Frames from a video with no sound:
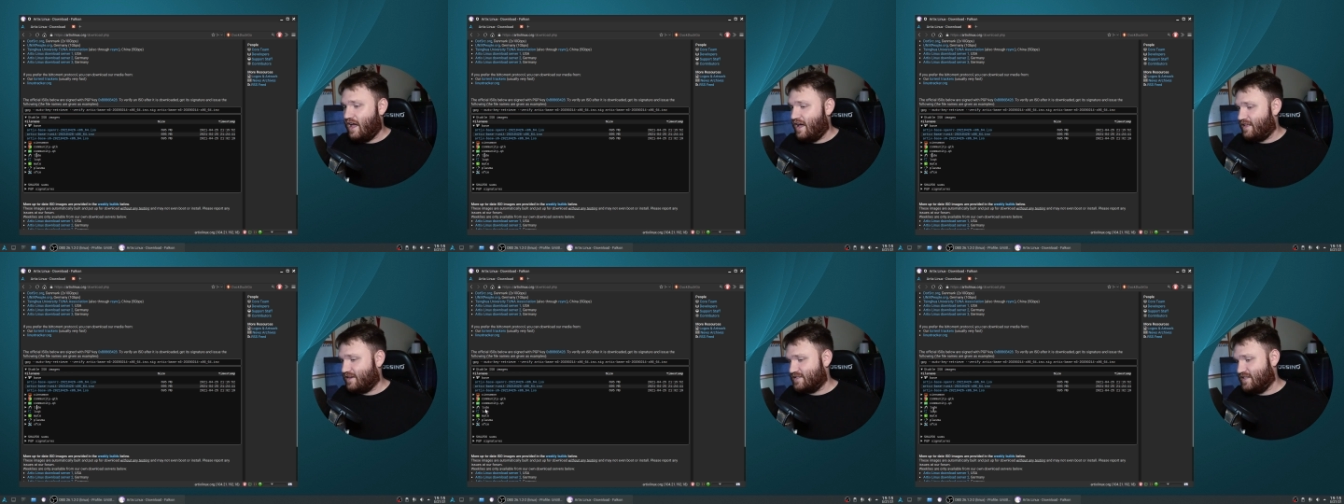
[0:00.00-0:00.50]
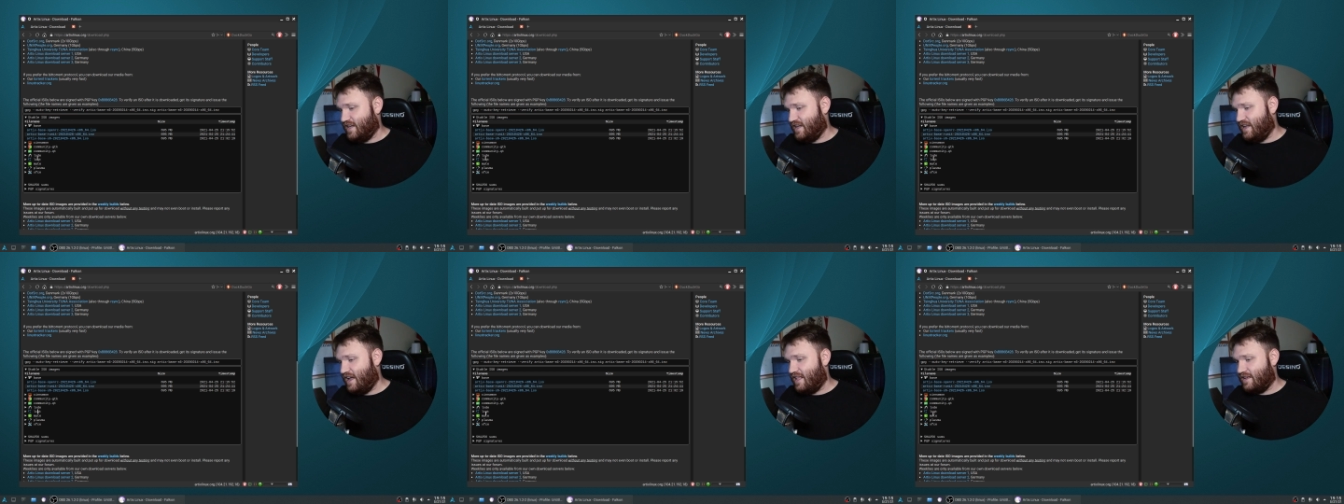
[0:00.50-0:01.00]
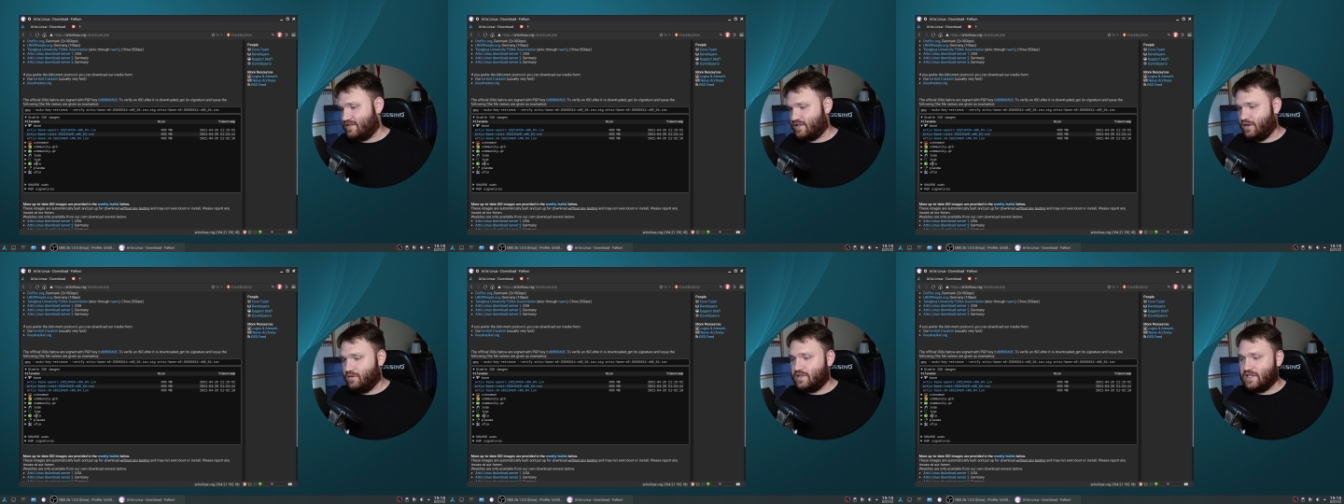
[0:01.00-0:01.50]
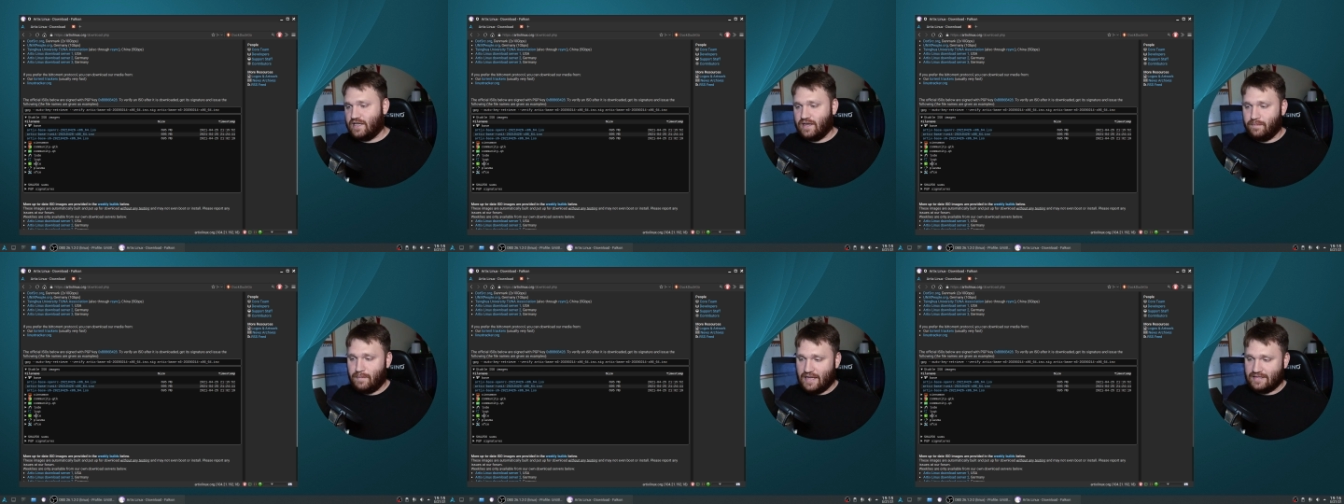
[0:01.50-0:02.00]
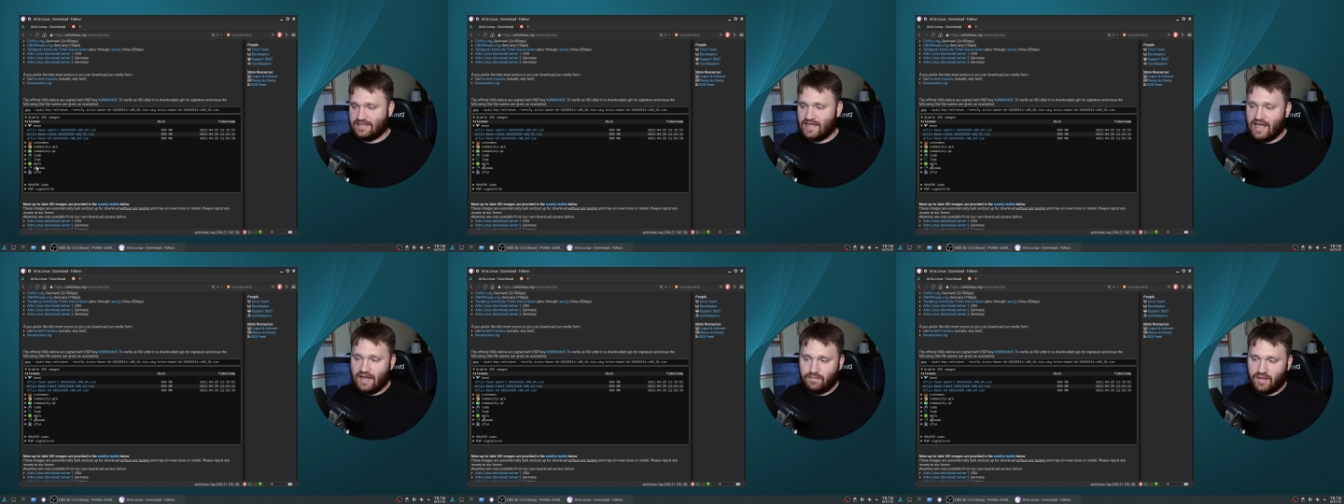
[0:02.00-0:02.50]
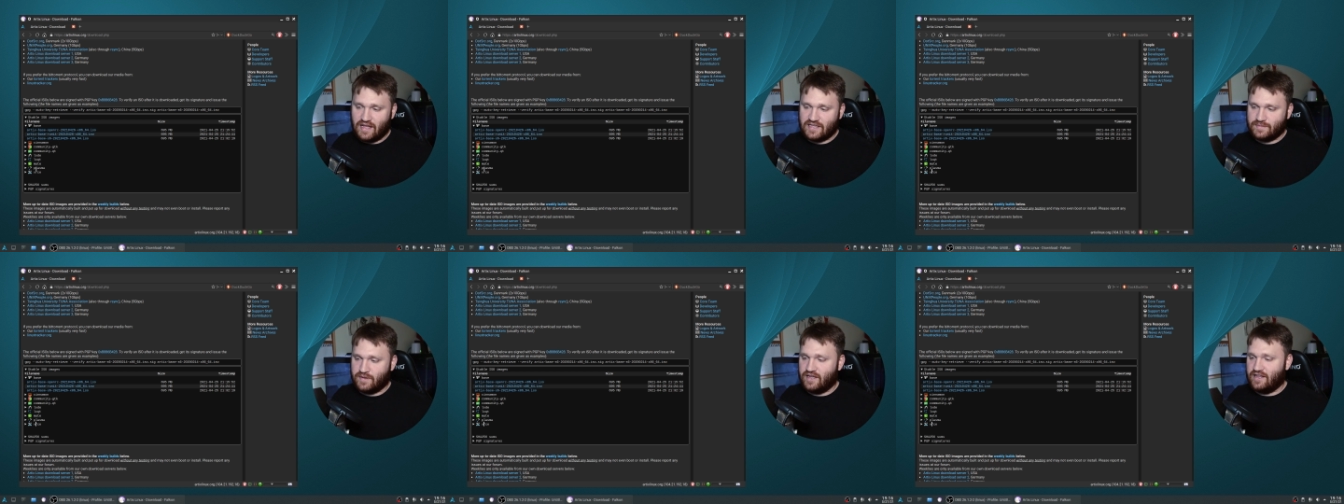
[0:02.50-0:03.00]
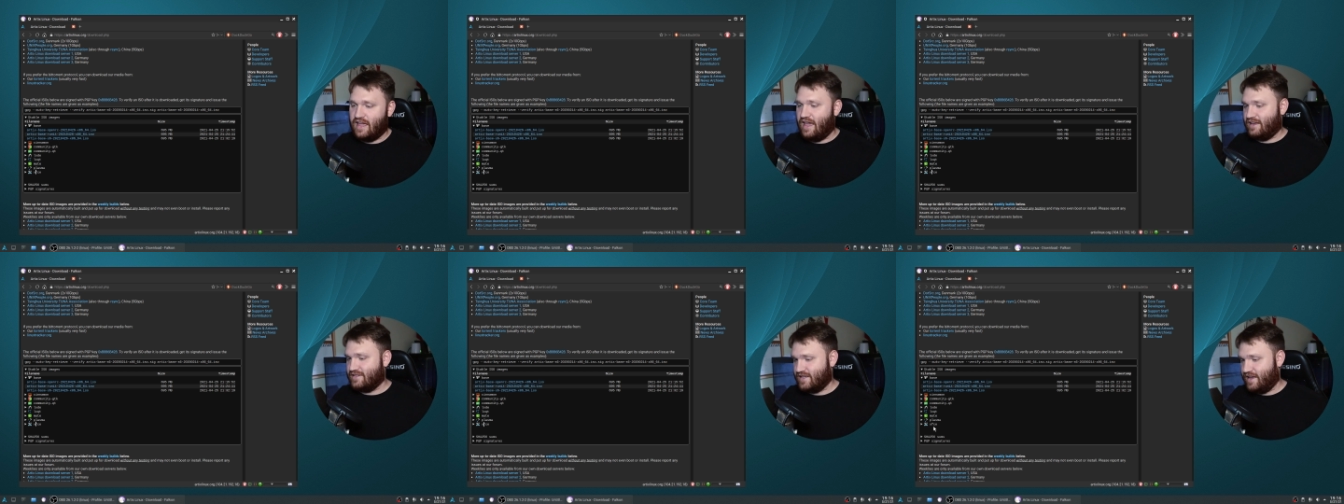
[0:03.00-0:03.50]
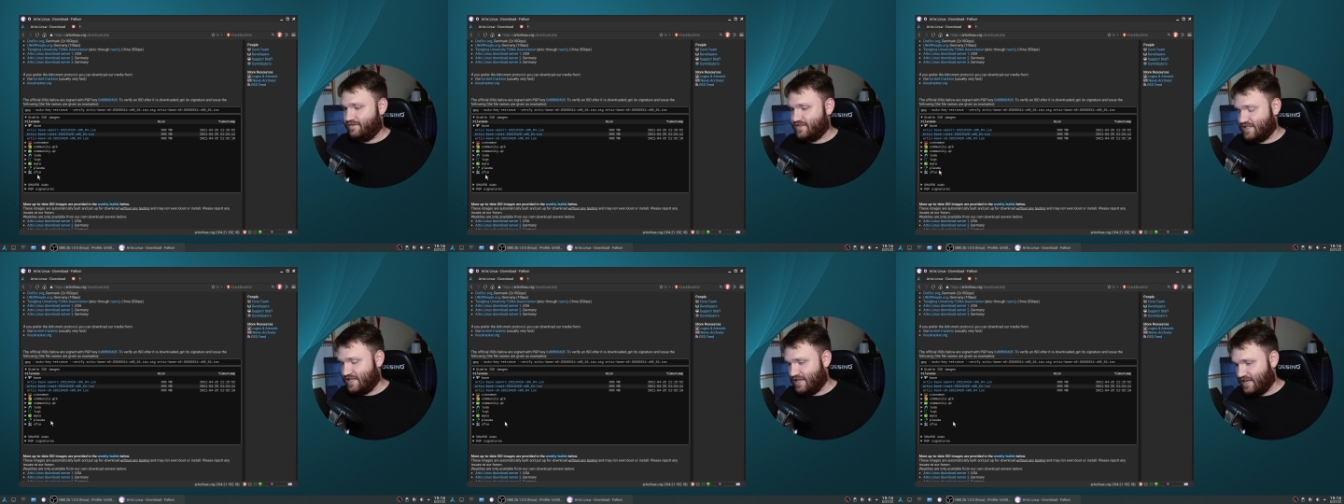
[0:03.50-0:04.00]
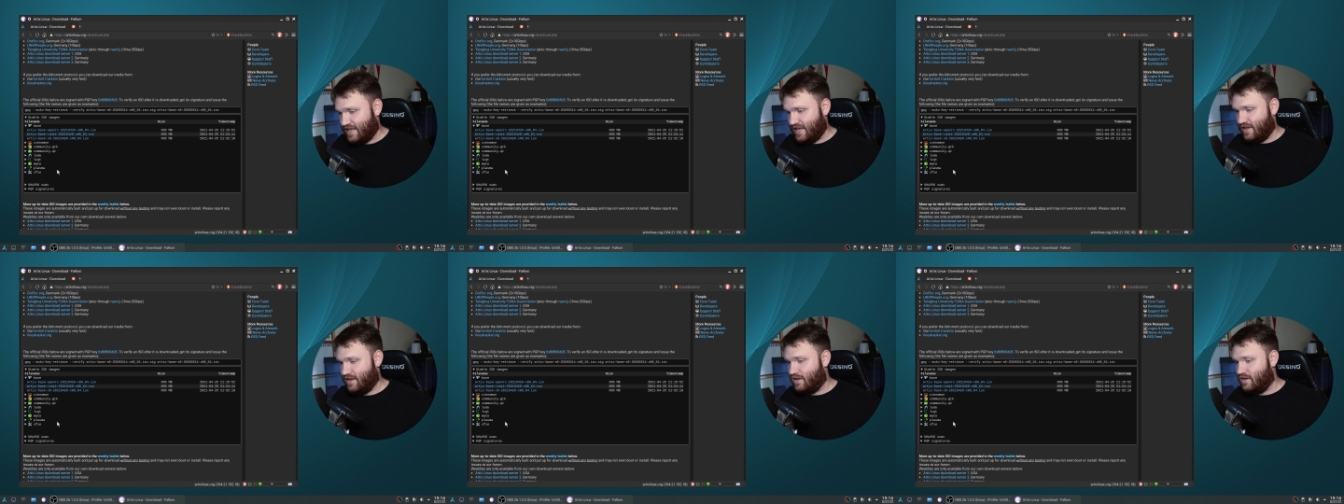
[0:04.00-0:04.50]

L X T E, L X Q T, Mate, Plasma, and X F C E.